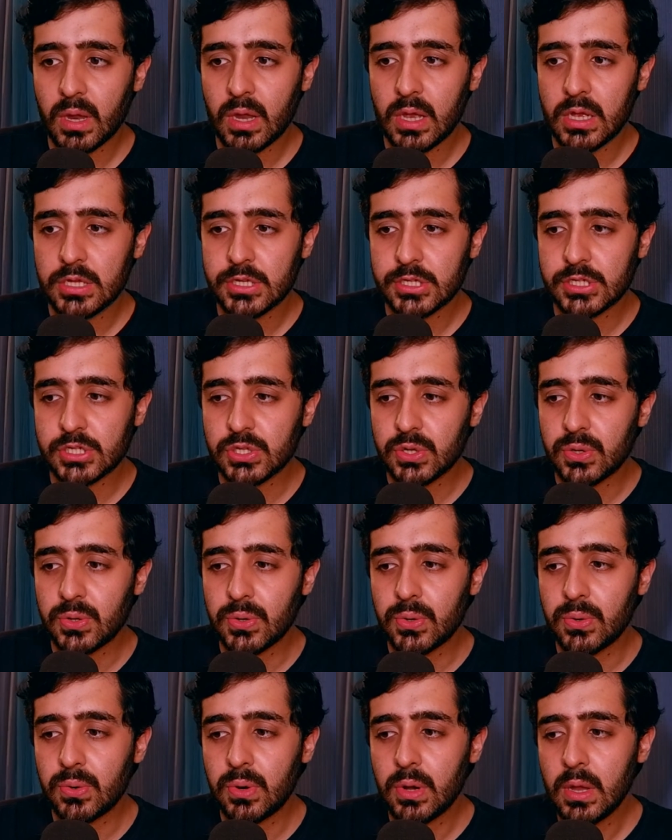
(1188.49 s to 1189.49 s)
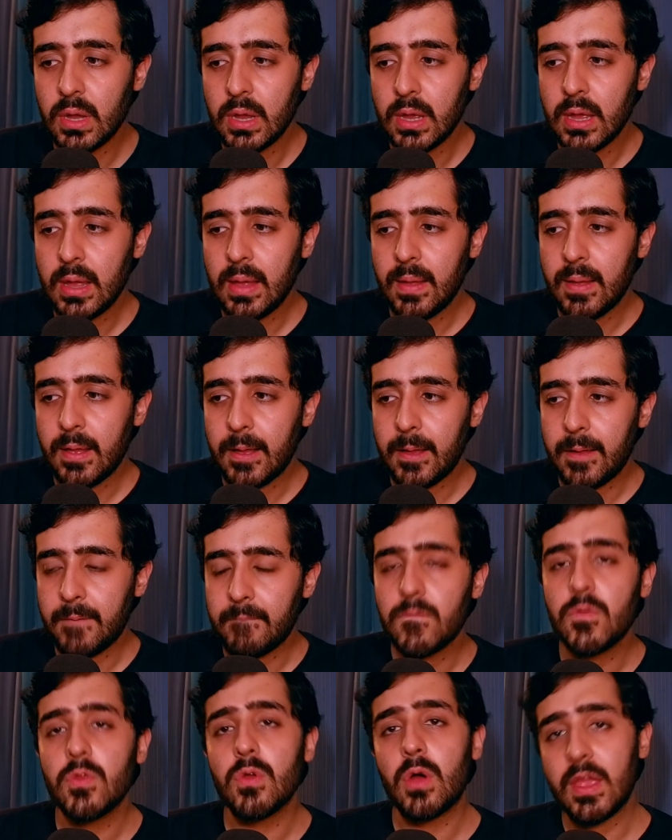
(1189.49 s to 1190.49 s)
So
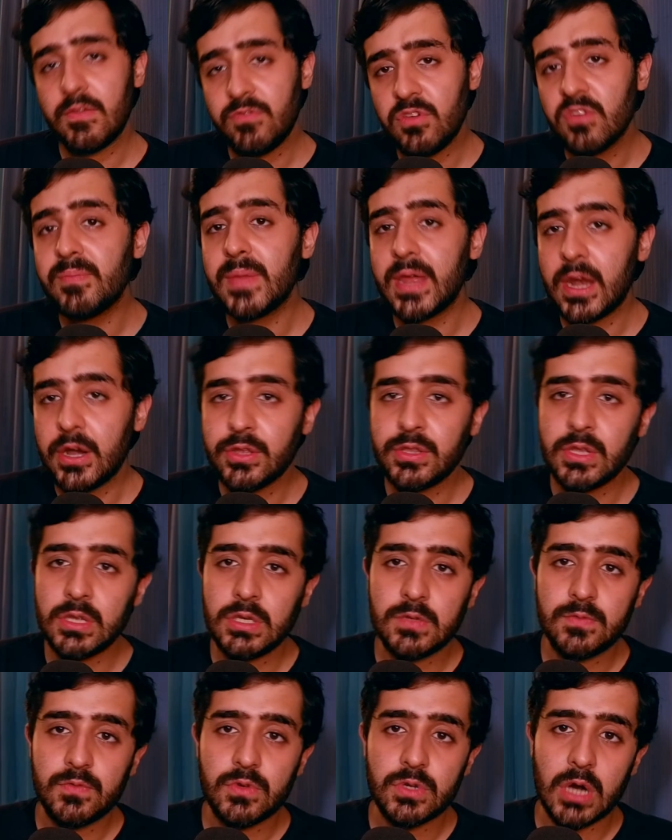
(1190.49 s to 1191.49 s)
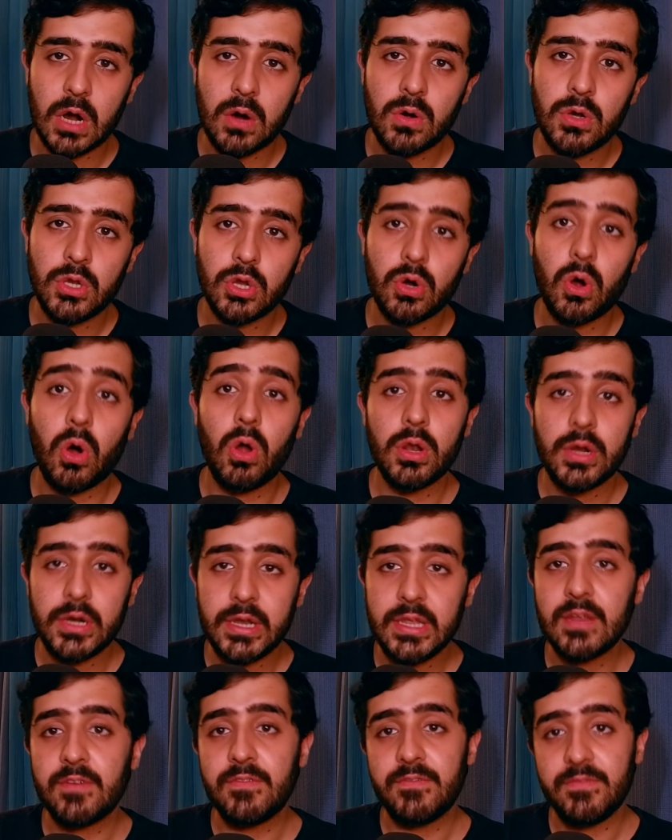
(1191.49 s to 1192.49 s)
if you've made it to the interview round, you're already in
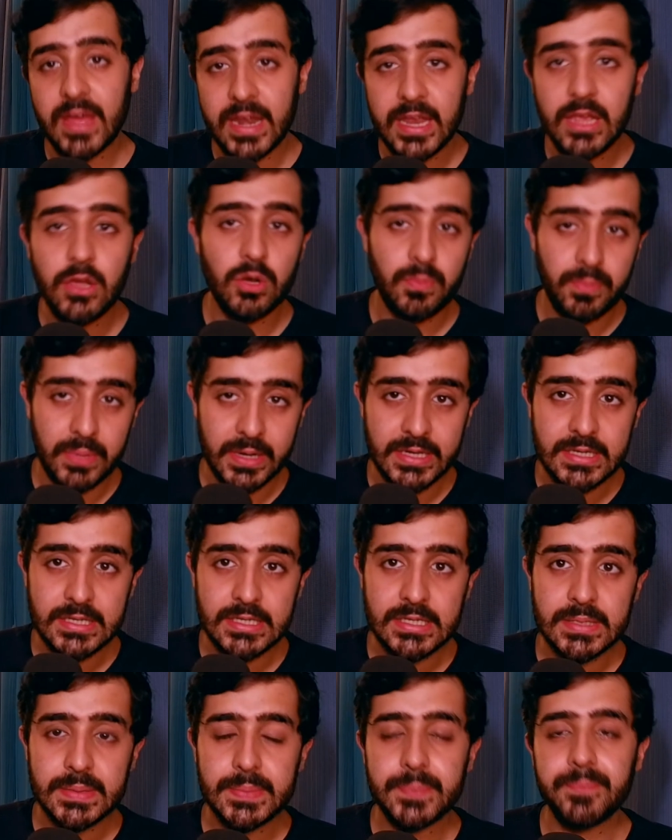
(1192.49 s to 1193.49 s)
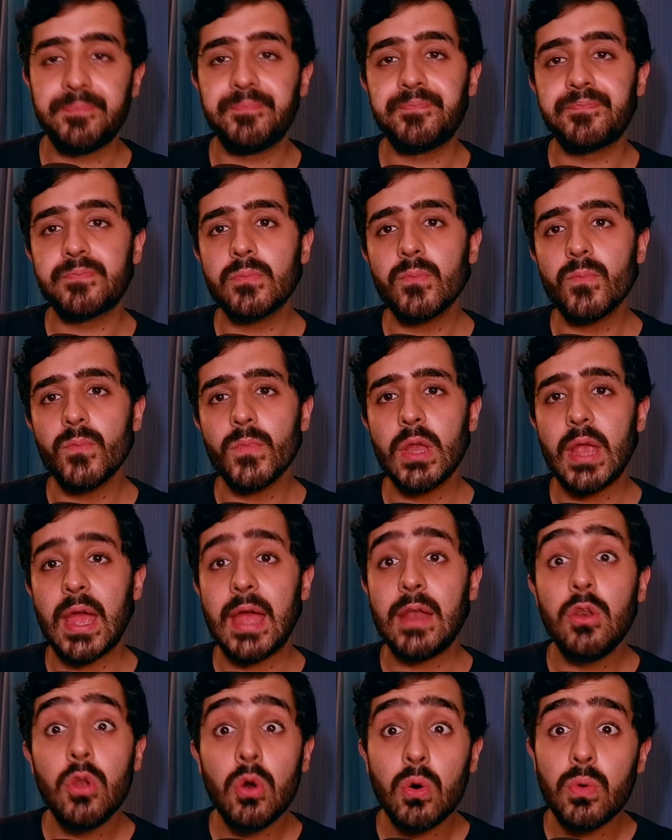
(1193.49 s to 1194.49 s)
a very good place, and
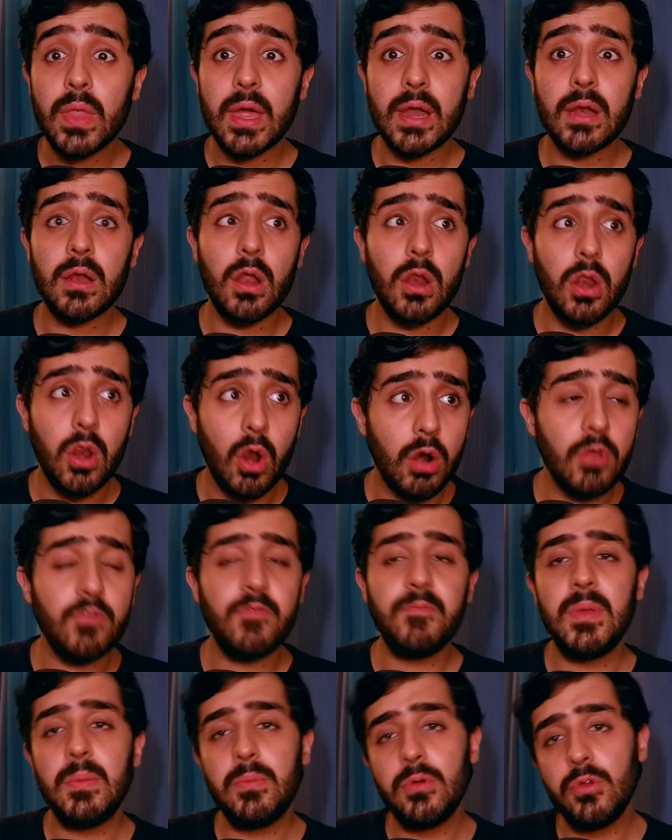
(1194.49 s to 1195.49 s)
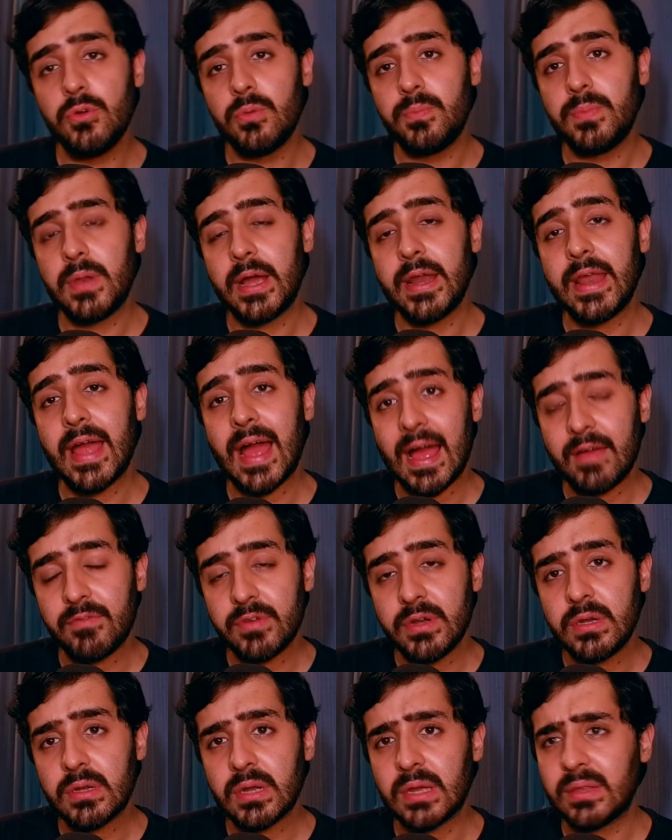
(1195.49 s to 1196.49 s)
know that a lot of people who applied
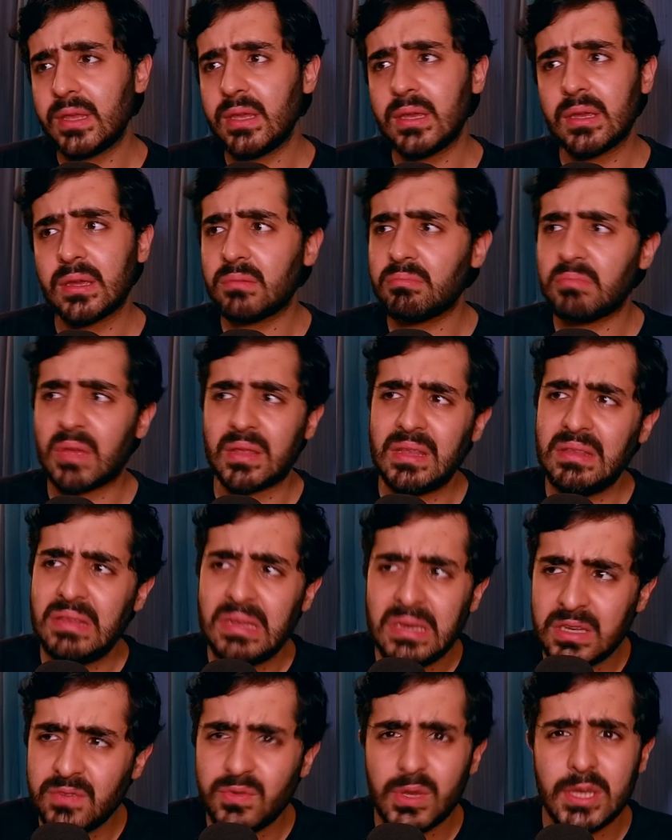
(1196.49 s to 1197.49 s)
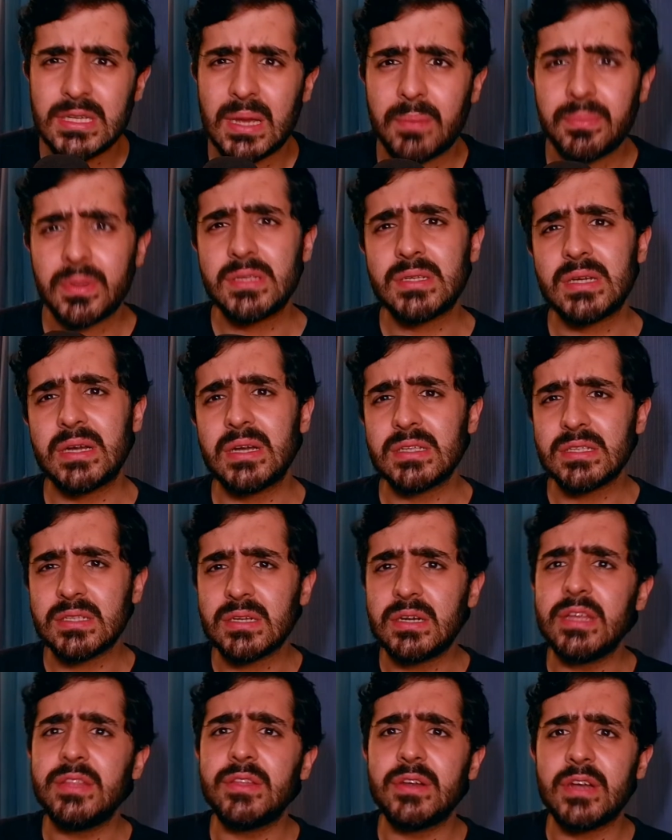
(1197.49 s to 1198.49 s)
haven't. I think think the interview acceptance rate is
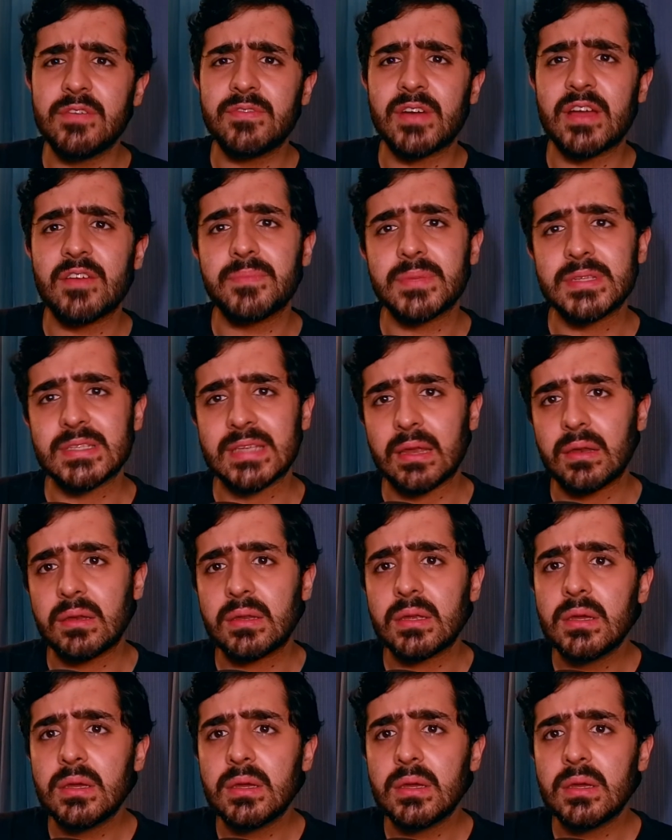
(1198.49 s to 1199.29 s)
35%.